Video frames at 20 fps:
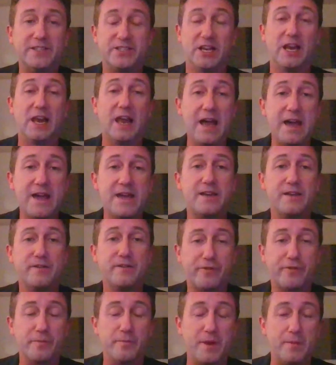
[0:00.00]
delay,
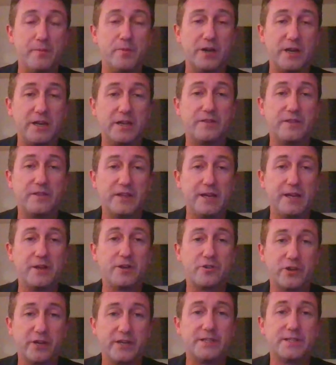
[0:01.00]
from memory, the
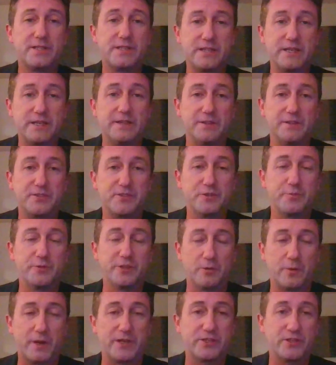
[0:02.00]
increase in the
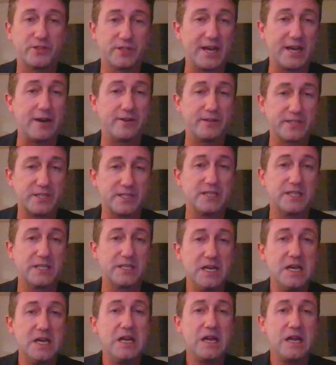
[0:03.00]
superannuation
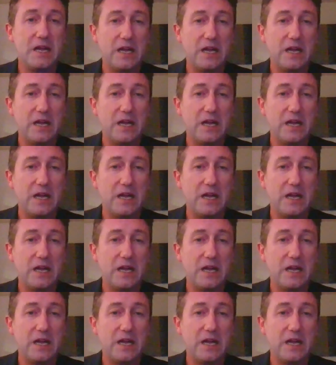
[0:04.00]
guarantee,